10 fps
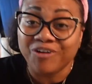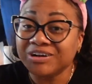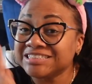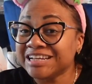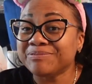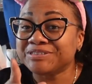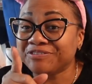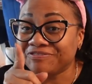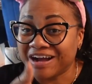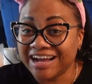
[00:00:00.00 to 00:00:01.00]
I wasn't able to
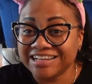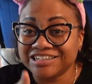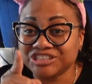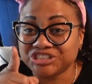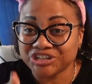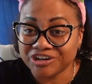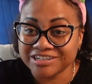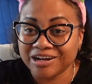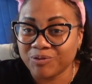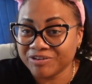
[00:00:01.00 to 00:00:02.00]
find the shirt
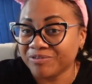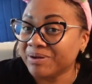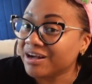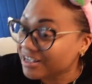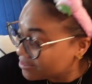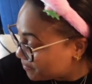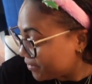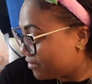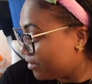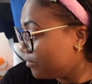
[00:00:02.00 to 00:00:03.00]
that I wanted for my
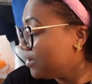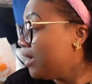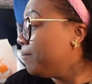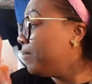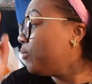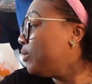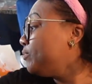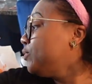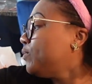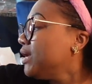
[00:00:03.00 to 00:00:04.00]
husband though but when
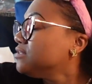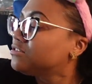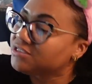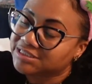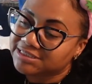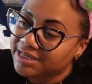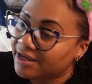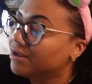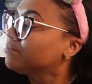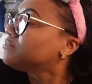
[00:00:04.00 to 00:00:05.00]
we went to
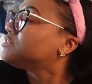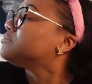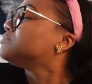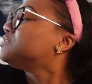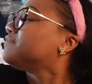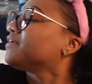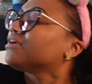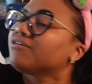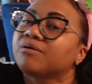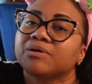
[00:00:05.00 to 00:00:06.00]
Sam's let me see if I can
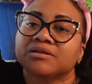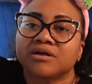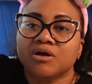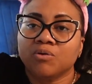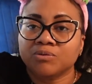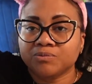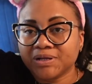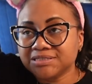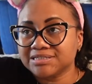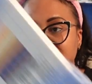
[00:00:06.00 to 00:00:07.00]
grab it when we
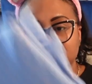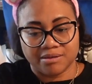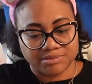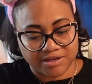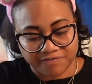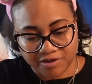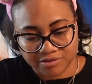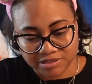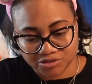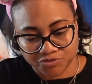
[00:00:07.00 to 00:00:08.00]
went to Sam's I
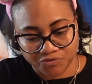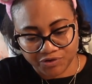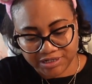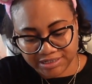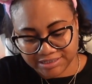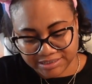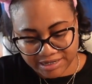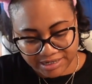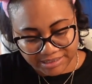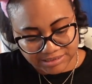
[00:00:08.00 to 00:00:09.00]
found this really
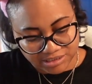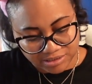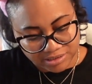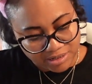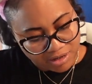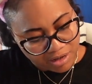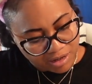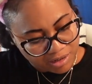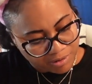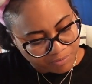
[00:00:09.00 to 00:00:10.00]
nice
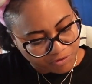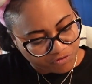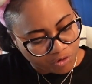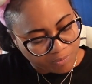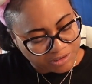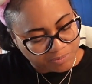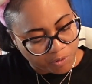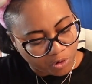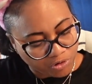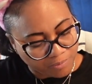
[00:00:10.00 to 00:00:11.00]
um, performance
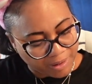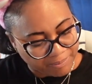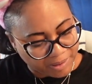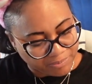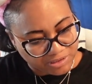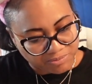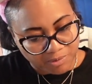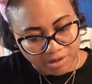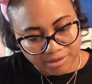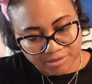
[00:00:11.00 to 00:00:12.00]
polo by Members
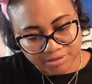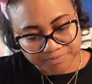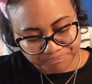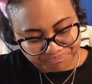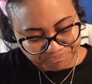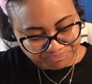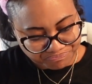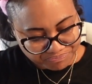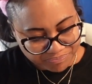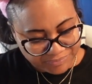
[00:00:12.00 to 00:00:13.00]
Mark
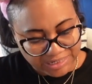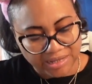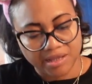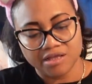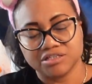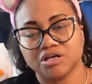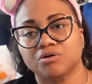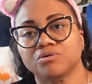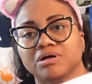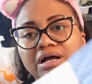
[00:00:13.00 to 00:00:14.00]

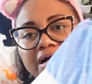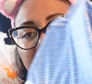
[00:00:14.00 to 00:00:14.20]
so I